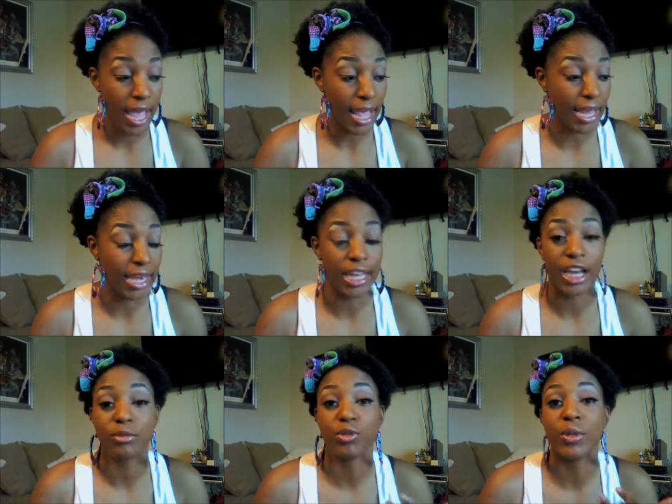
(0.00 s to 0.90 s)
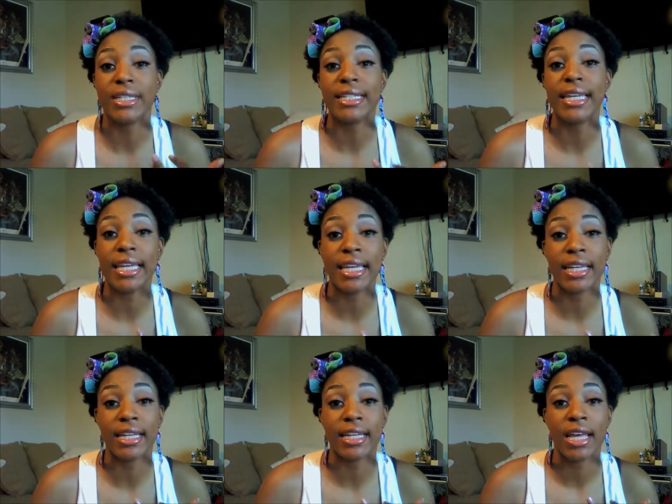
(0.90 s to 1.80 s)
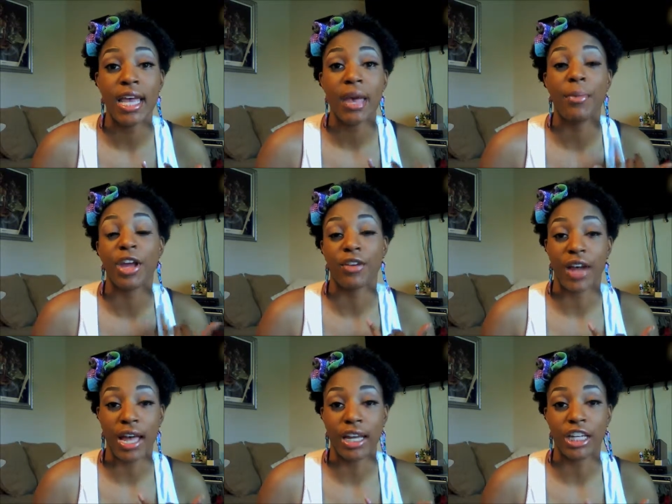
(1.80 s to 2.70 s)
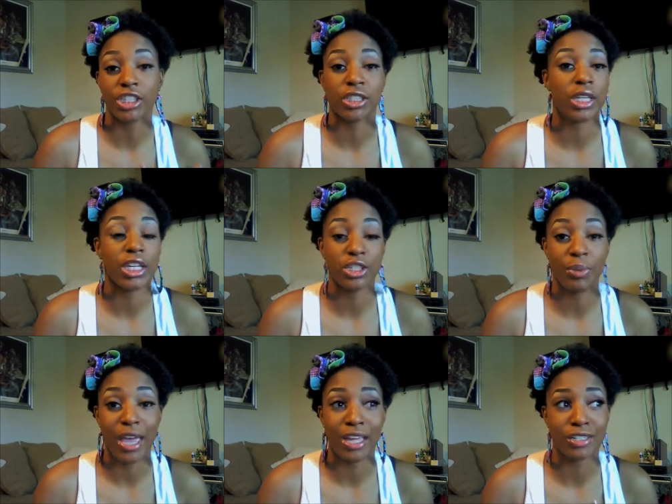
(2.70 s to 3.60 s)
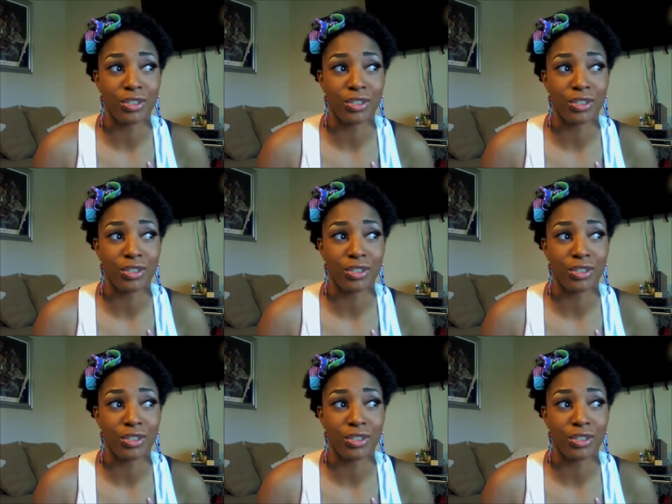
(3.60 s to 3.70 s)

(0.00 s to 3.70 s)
and it comes with 10 pair of eyelashes in each pack.